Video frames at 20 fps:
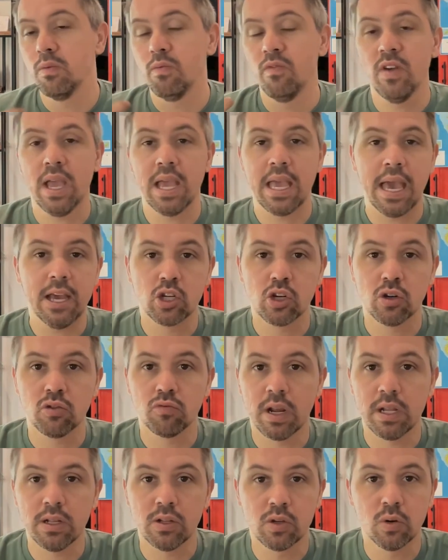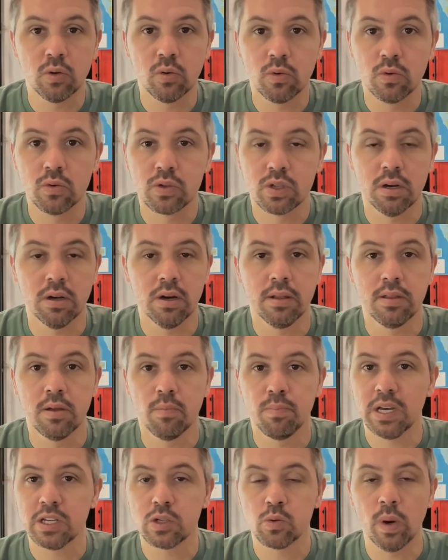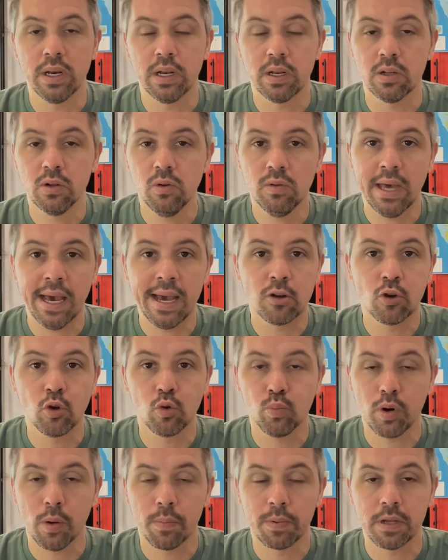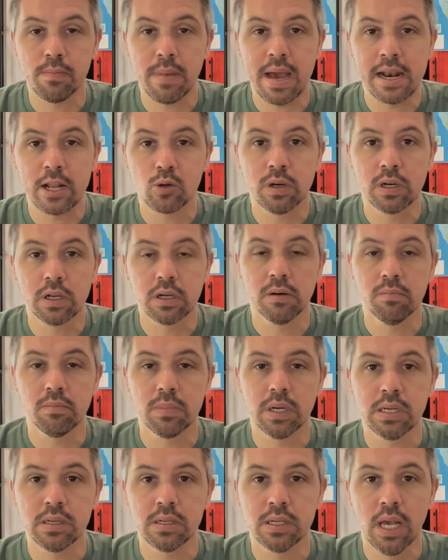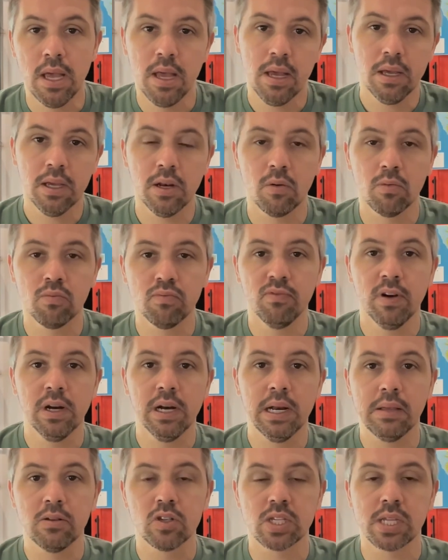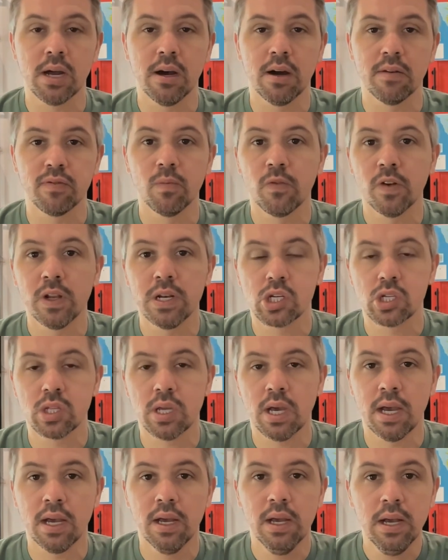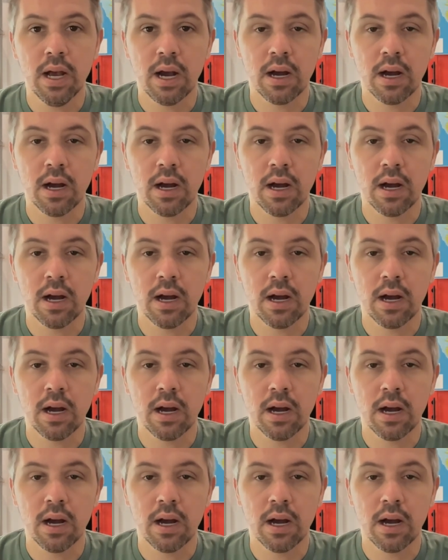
vacation rentals, are the best way to do that, good property management companies you know, really start from finish there.